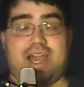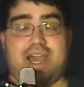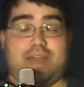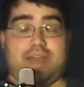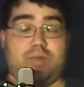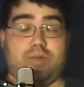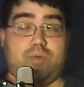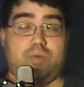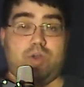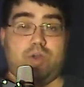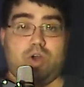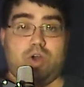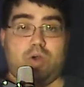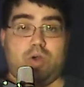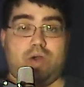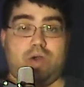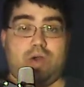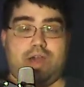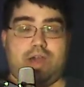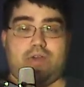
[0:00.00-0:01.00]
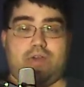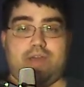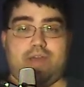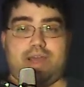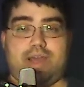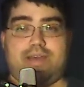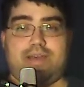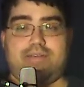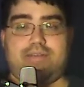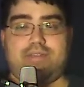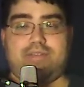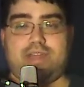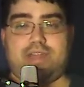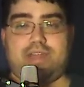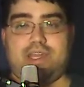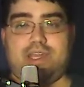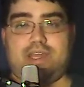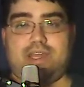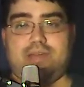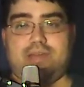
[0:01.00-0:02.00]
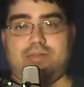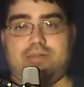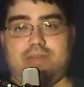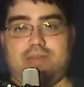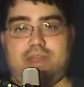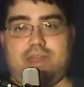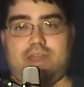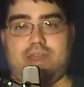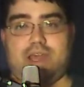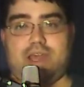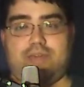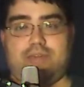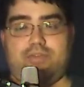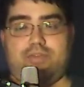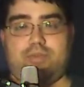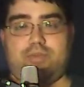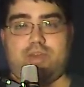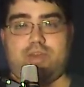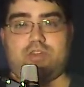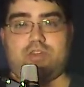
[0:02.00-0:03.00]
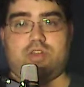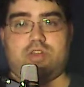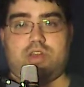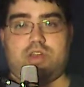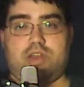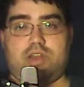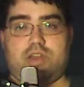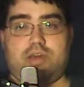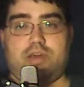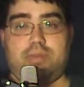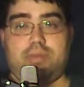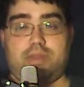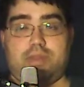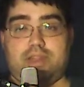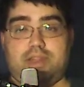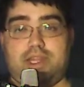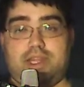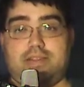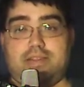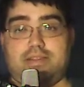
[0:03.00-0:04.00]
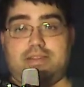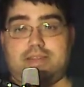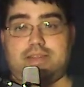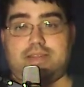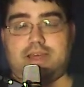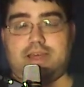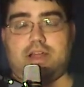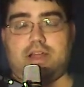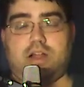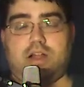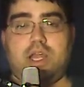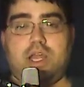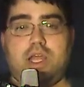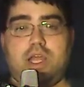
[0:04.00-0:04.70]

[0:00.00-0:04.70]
I don't know. I don't have the aforementioned ability to tell